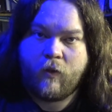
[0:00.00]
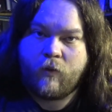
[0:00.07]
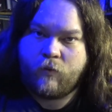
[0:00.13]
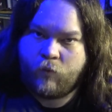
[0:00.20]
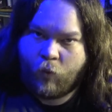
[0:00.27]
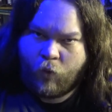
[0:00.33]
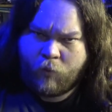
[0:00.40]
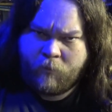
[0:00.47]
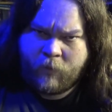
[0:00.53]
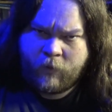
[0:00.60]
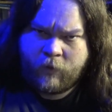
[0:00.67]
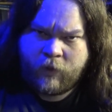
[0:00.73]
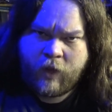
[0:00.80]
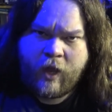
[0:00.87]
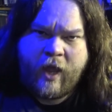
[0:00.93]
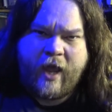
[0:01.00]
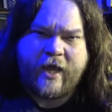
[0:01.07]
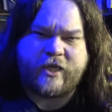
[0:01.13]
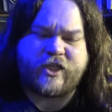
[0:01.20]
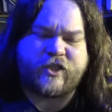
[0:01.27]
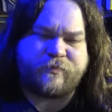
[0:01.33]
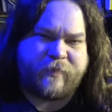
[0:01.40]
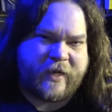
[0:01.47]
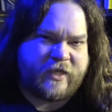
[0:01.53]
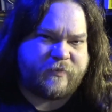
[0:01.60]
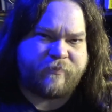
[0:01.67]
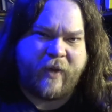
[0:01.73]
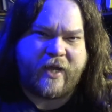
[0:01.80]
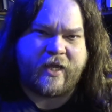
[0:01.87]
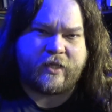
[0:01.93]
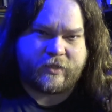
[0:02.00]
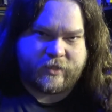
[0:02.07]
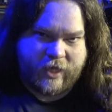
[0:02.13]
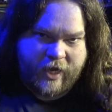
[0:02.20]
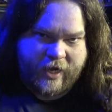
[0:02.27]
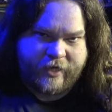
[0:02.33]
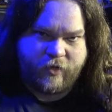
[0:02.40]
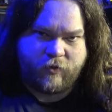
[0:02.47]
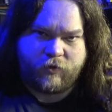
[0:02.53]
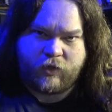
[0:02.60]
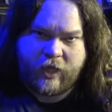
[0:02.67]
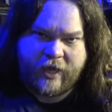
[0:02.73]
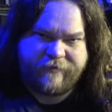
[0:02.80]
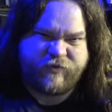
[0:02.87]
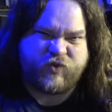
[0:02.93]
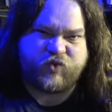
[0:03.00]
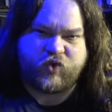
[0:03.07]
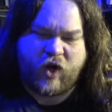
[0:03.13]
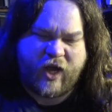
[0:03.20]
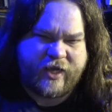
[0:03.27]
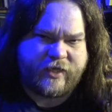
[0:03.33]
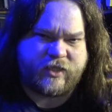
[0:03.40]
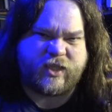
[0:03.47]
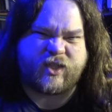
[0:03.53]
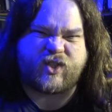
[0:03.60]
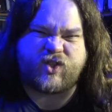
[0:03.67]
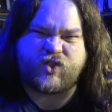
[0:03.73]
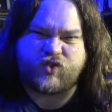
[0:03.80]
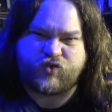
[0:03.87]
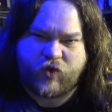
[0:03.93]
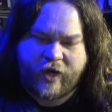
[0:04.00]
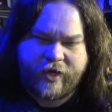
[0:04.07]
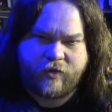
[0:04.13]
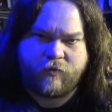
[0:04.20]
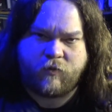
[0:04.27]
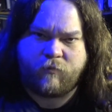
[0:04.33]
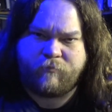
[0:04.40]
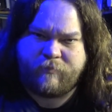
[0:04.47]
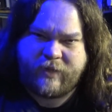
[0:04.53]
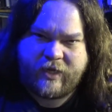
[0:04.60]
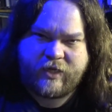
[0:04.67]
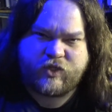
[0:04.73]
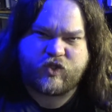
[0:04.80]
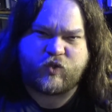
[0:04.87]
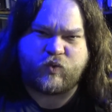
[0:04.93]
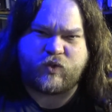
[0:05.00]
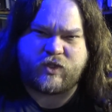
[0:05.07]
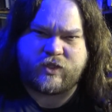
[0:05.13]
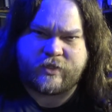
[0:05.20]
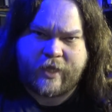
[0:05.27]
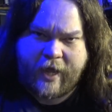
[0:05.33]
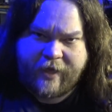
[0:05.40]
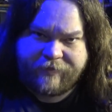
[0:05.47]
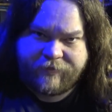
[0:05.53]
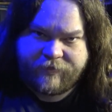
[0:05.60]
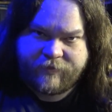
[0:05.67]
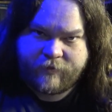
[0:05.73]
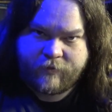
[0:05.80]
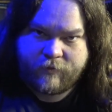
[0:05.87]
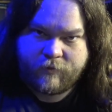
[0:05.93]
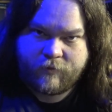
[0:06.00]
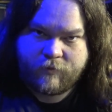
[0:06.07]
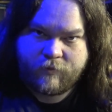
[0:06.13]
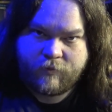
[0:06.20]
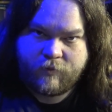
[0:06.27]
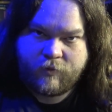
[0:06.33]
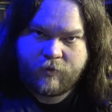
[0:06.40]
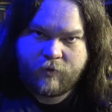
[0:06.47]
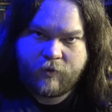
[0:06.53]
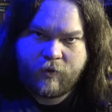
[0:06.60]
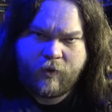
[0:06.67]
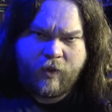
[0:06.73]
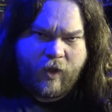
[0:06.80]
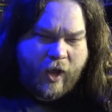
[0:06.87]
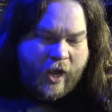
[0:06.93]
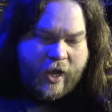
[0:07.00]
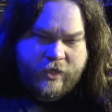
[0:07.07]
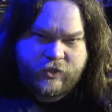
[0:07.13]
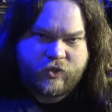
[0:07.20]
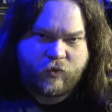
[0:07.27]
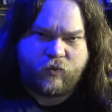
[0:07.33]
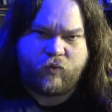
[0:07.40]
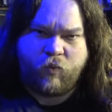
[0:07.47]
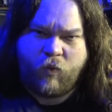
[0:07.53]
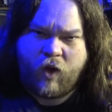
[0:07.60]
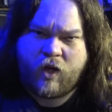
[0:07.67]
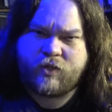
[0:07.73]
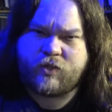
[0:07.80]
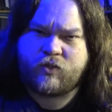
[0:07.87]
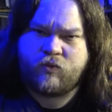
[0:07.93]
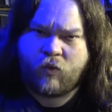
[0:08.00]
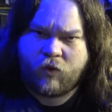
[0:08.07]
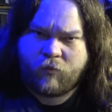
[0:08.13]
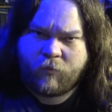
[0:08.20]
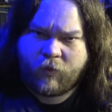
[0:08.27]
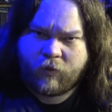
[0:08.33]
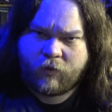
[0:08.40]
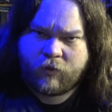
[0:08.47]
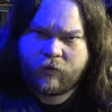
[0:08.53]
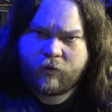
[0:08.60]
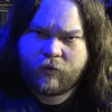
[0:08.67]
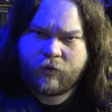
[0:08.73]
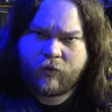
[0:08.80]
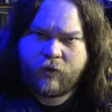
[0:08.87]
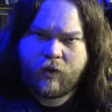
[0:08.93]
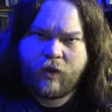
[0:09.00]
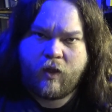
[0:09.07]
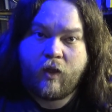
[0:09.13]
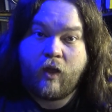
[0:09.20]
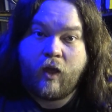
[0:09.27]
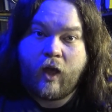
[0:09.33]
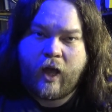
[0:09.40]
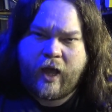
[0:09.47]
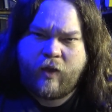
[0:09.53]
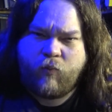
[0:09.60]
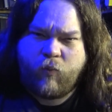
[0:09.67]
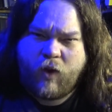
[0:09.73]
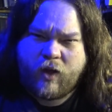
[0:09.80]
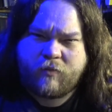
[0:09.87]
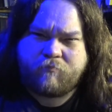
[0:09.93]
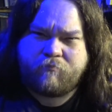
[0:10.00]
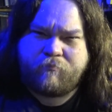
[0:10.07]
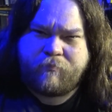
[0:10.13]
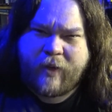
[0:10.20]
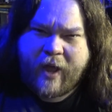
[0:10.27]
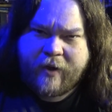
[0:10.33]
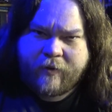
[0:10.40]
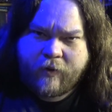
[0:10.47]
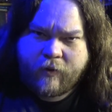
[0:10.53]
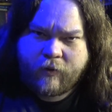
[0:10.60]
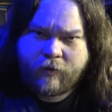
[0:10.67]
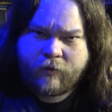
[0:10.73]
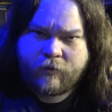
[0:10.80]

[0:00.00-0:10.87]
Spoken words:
Normal has spent my entire life trying to strangle me to death. I don't want normal. I want better.